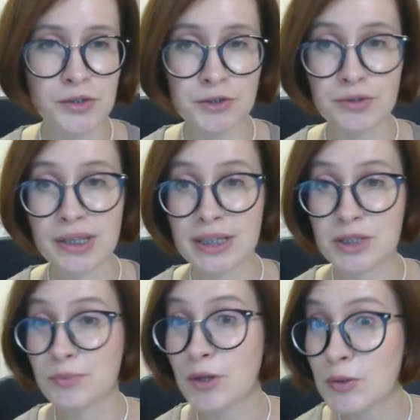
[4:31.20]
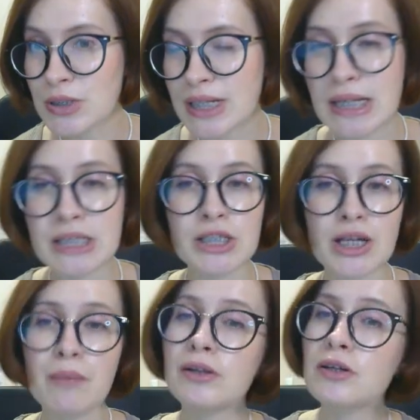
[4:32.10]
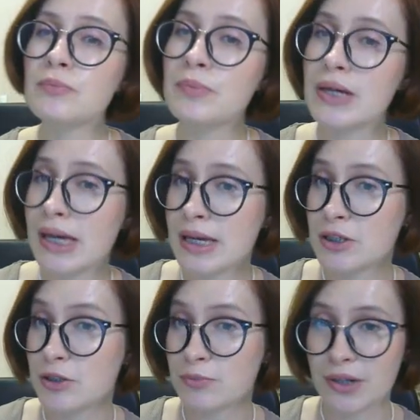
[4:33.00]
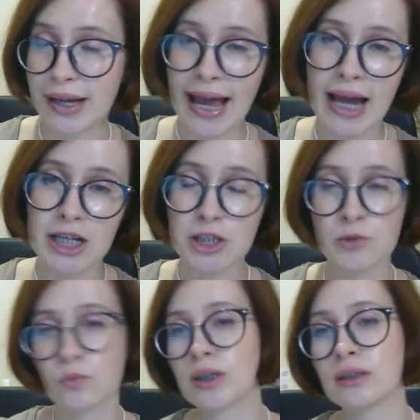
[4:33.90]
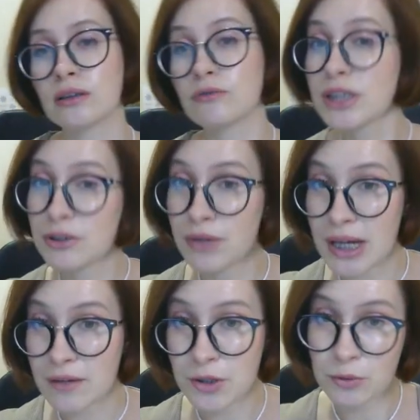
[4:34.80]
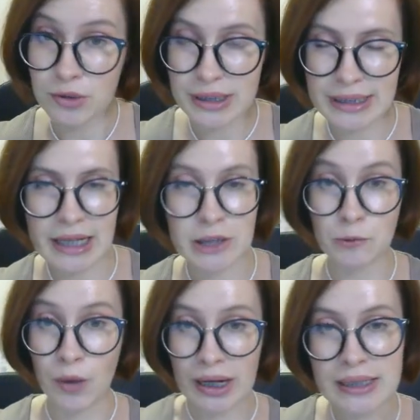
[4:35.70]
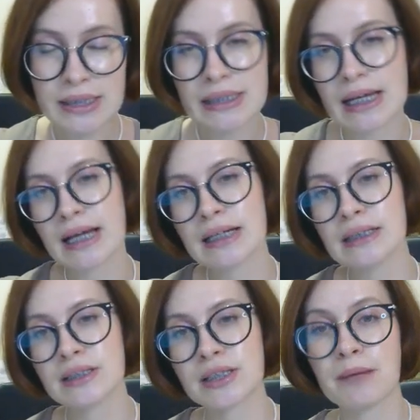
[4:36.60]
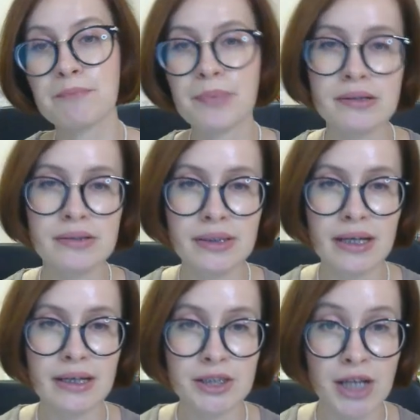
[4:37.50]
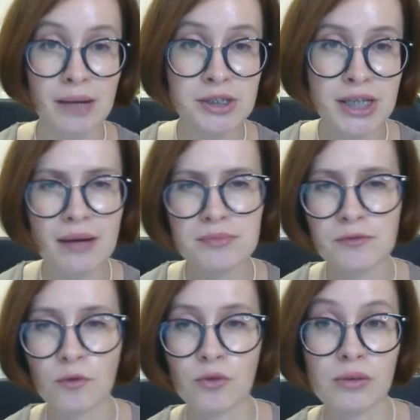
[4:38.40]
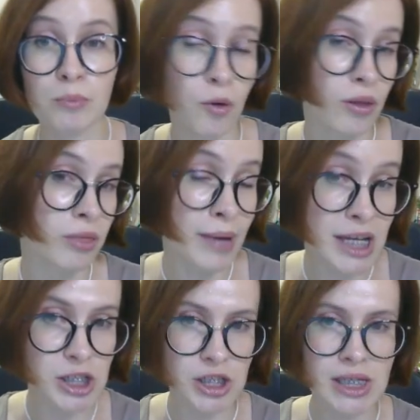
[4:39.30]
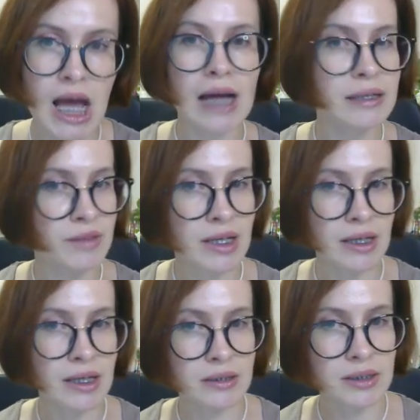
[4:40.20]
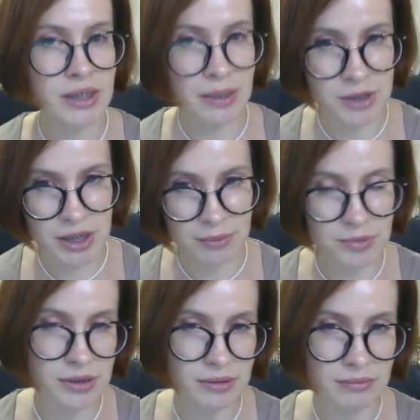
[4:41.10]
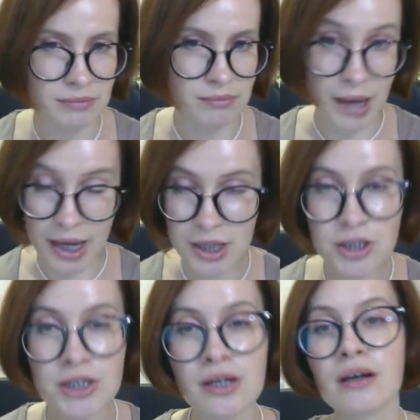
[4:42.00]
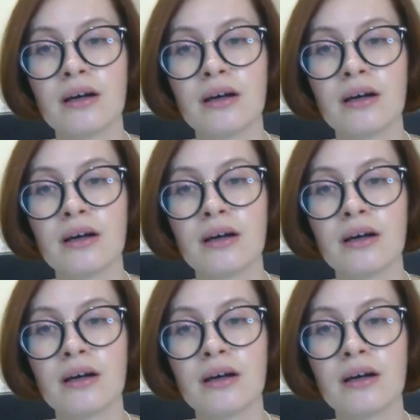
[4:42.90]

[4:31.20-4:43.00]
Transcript: during this process, WP Supercache will retrieve your site twice and compare the timestamps for both pages. And if the timestamps match,